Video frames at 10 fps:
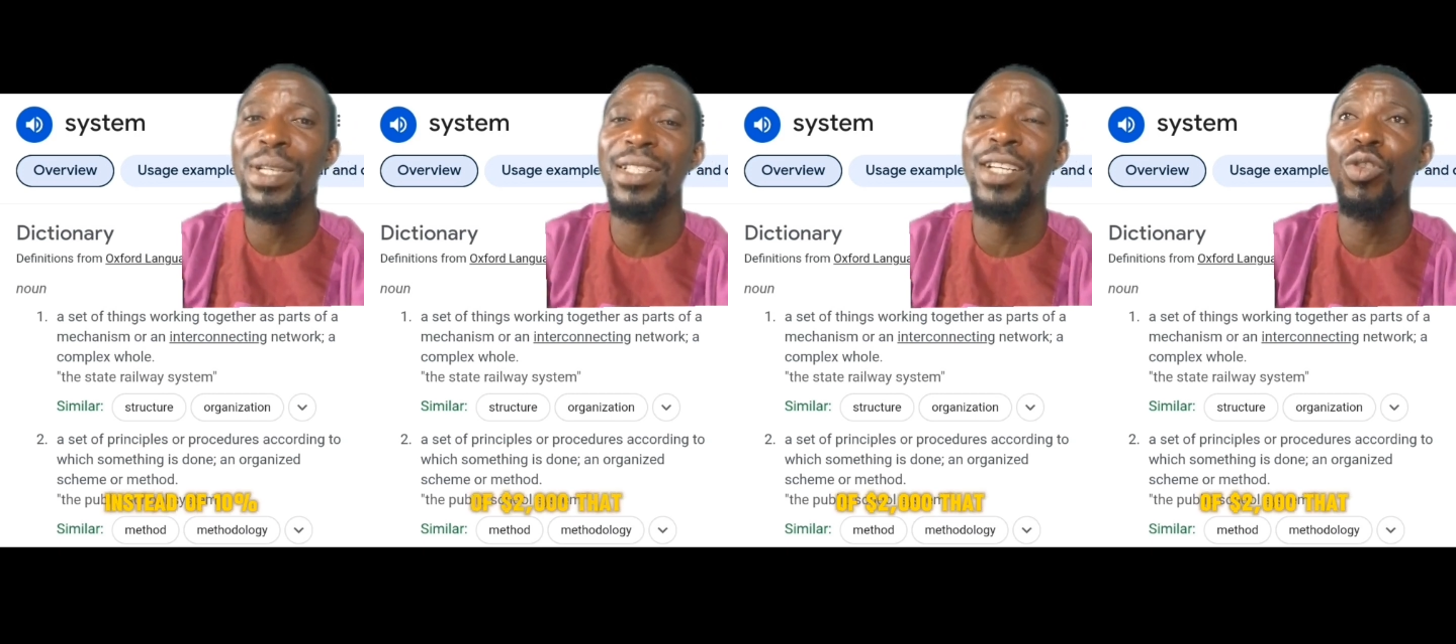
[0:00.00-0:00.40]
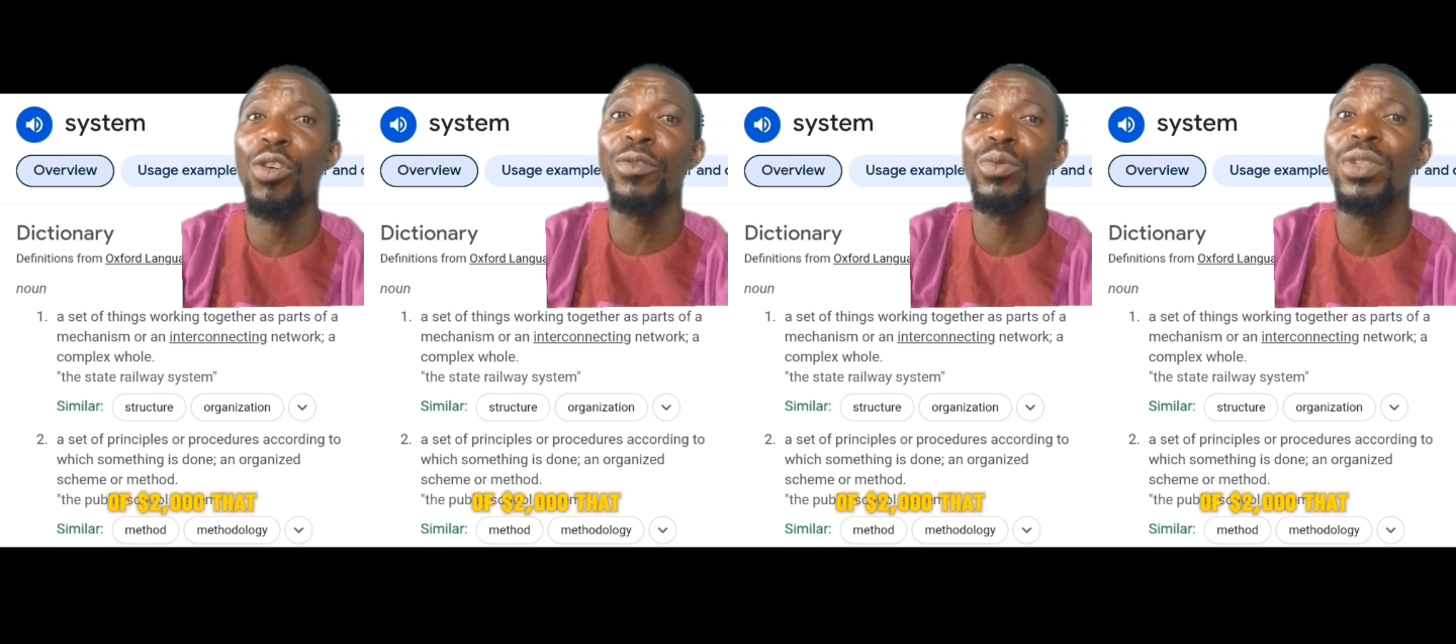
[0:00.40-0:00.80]
of
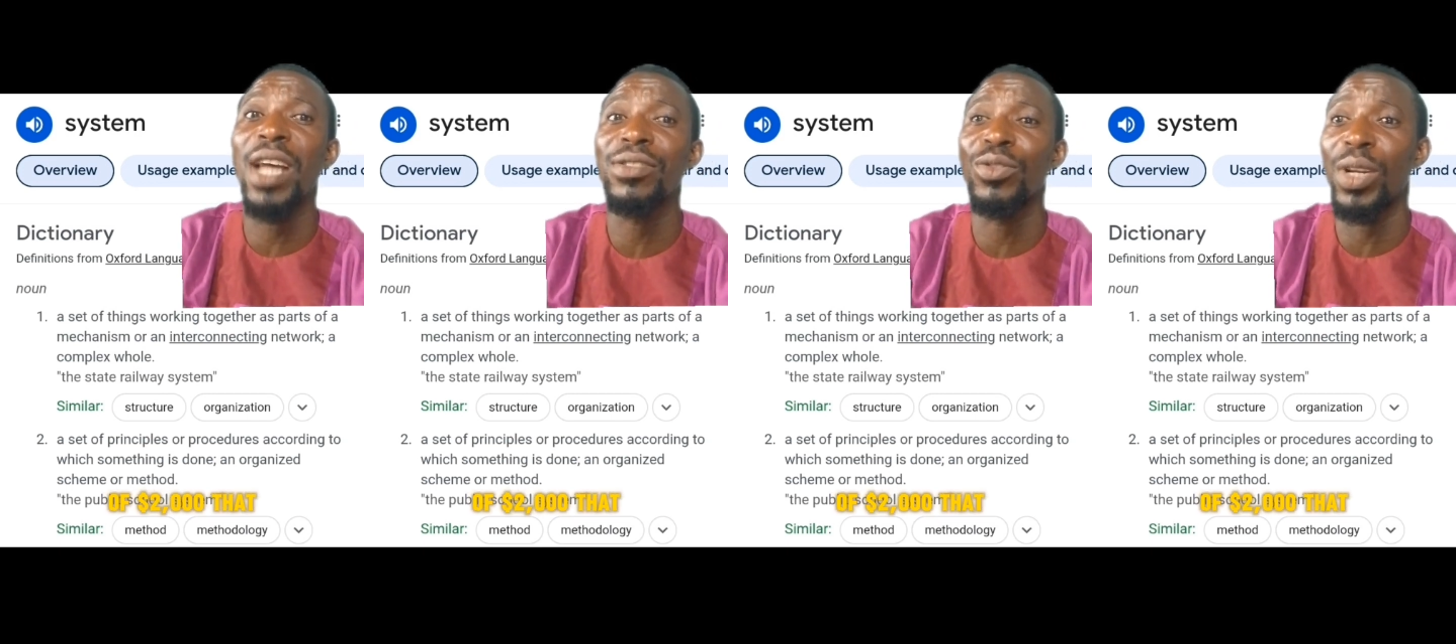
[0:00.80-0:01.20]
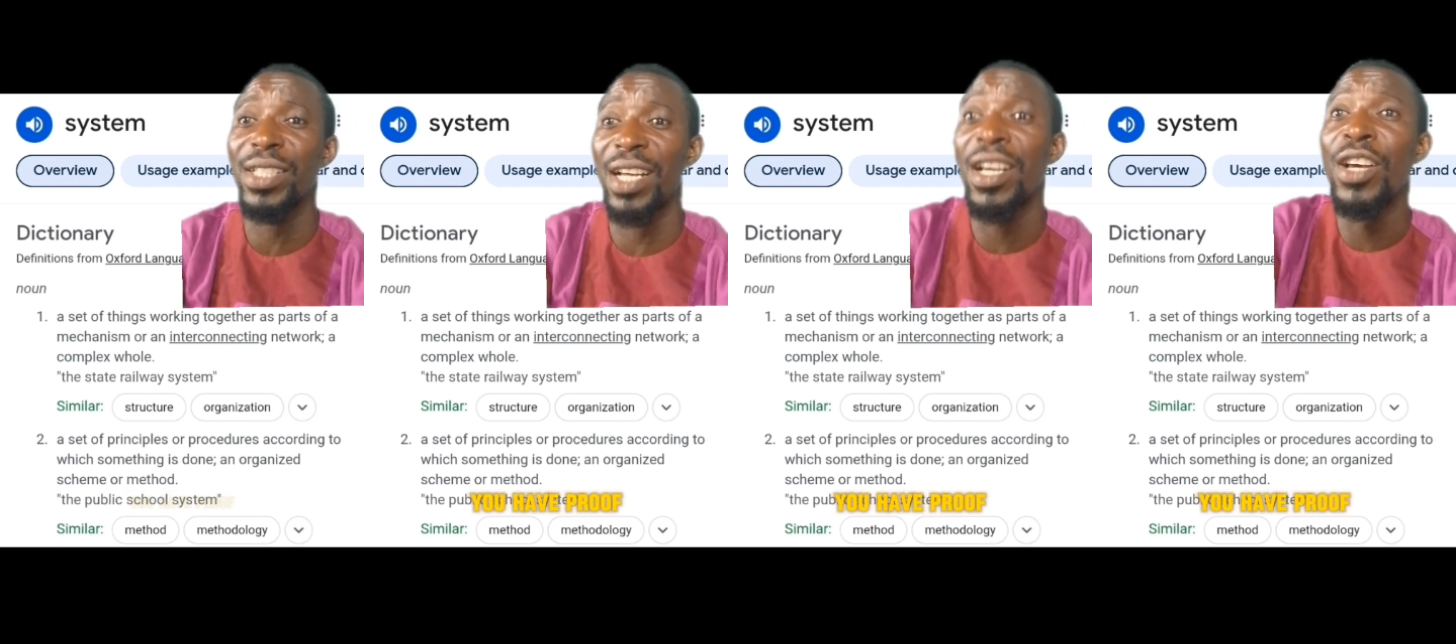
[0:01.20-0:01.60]
$2,000 that
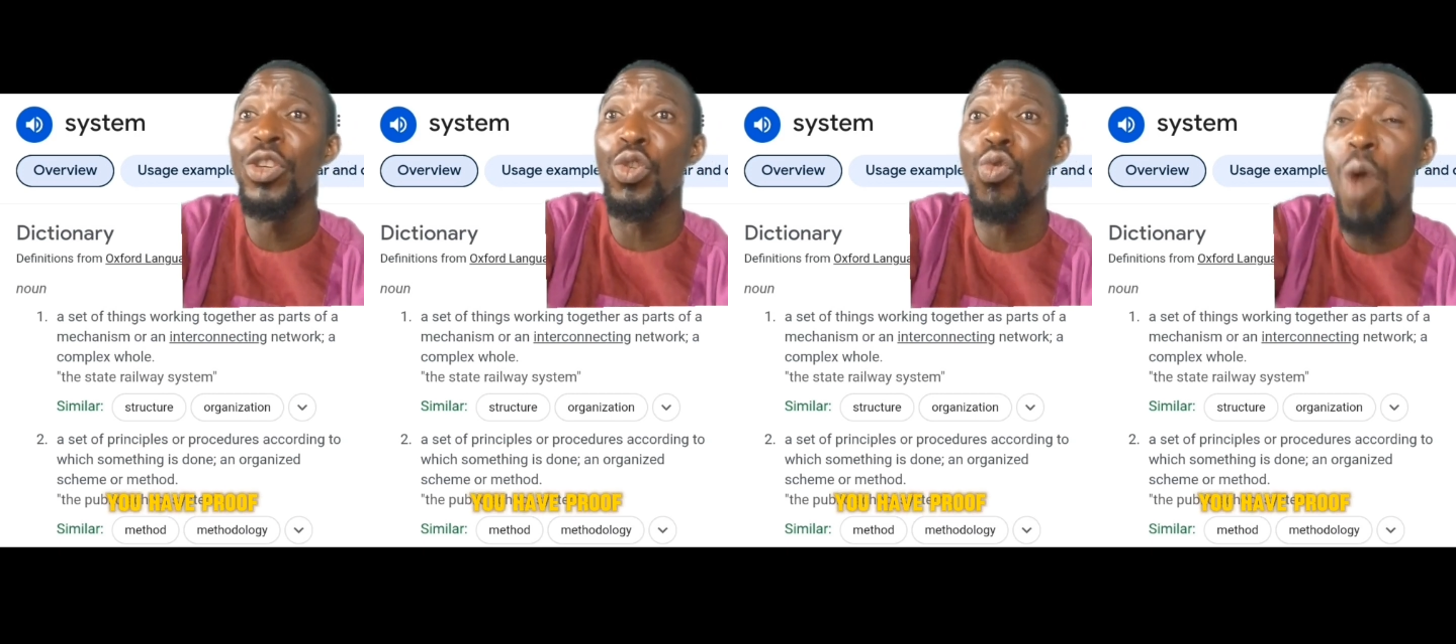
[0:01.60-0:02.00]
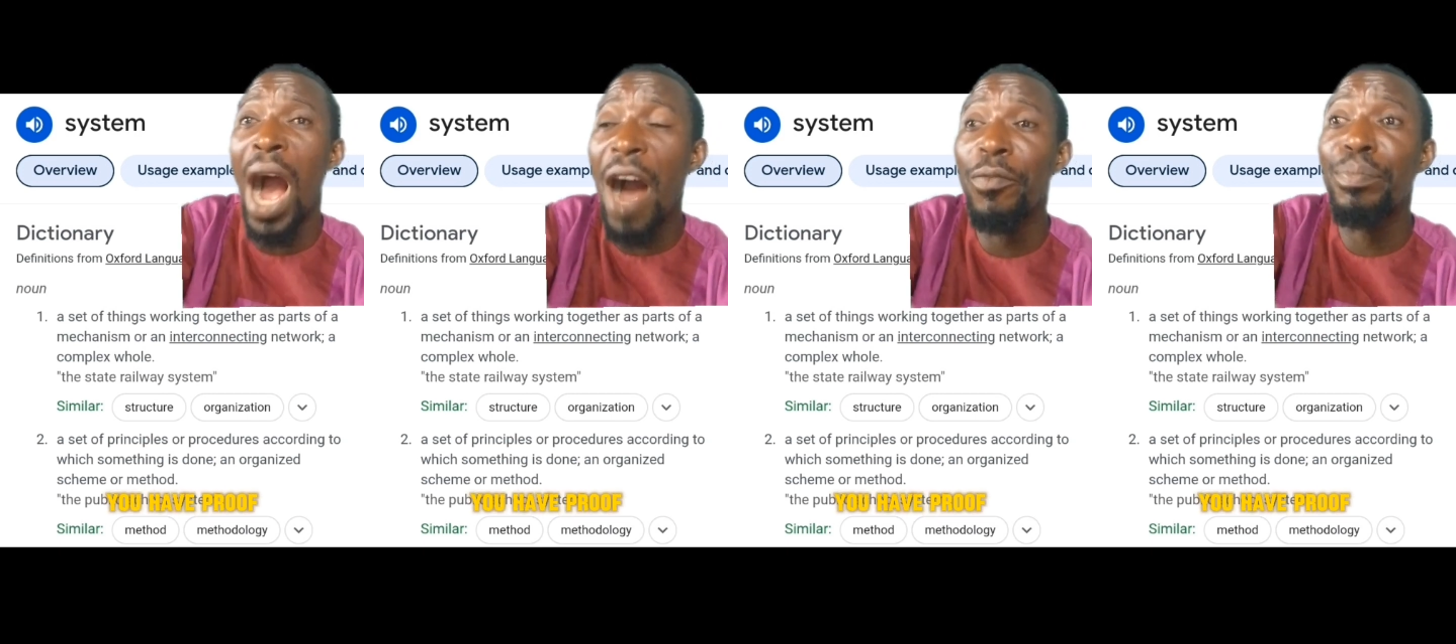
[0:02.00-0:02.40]
you have
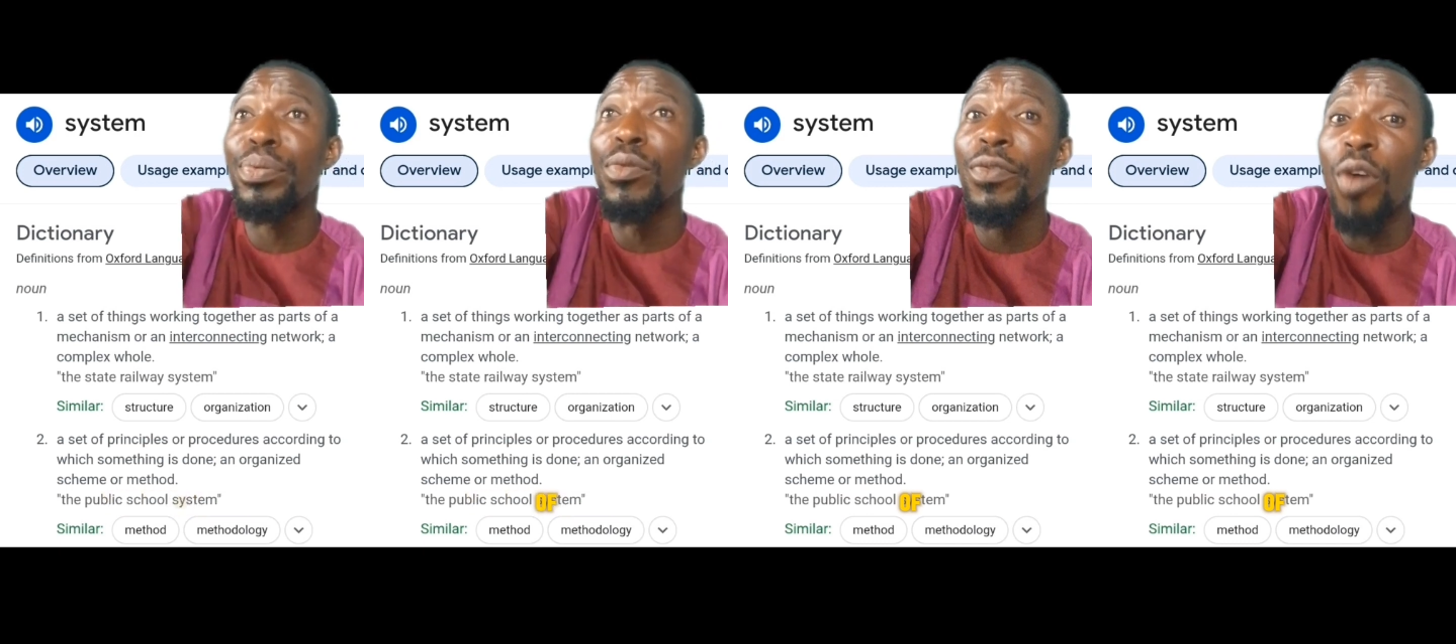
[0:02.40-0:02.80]
proof of.